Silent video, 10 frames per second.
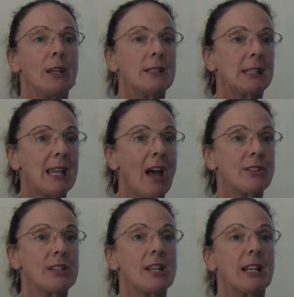To
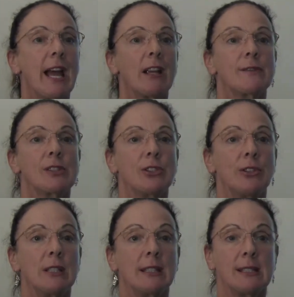counter the lack of
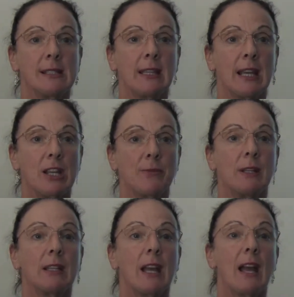student
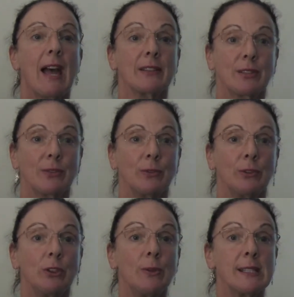disengagement at school,
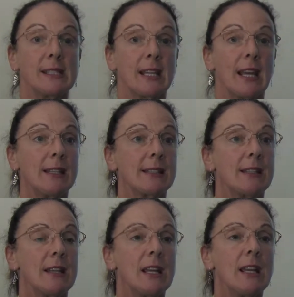Louis states,
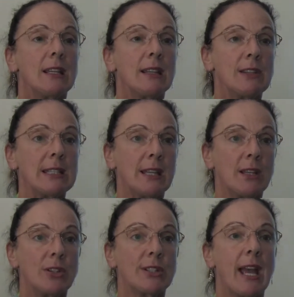giving
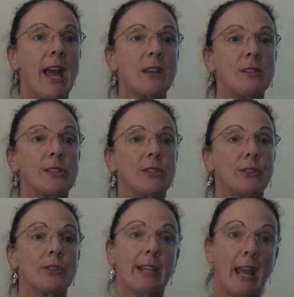teachers and
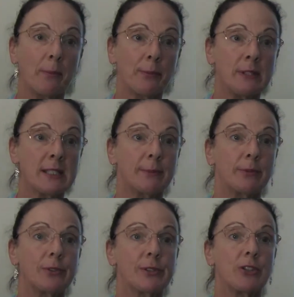students and
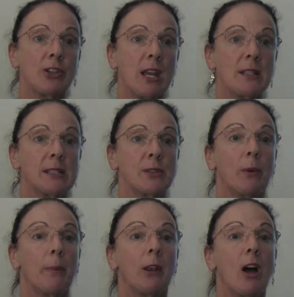principals a chance to
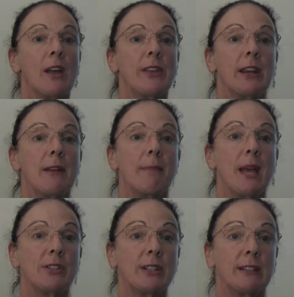apply their
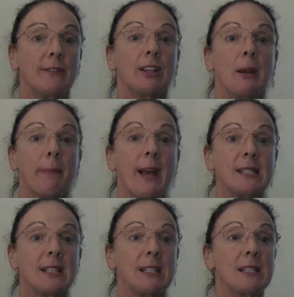imaginative
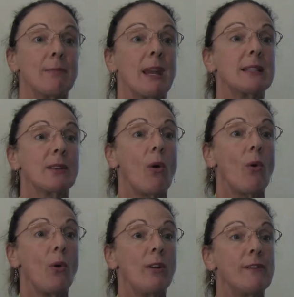capacities makes
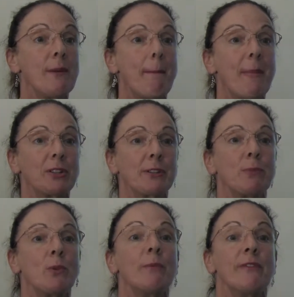all of them much
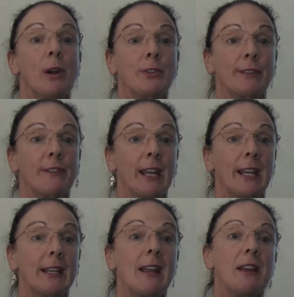more
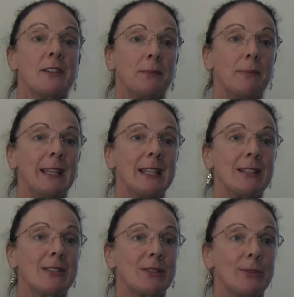motivated to be
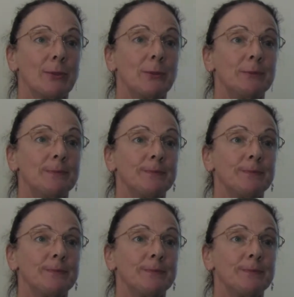in school.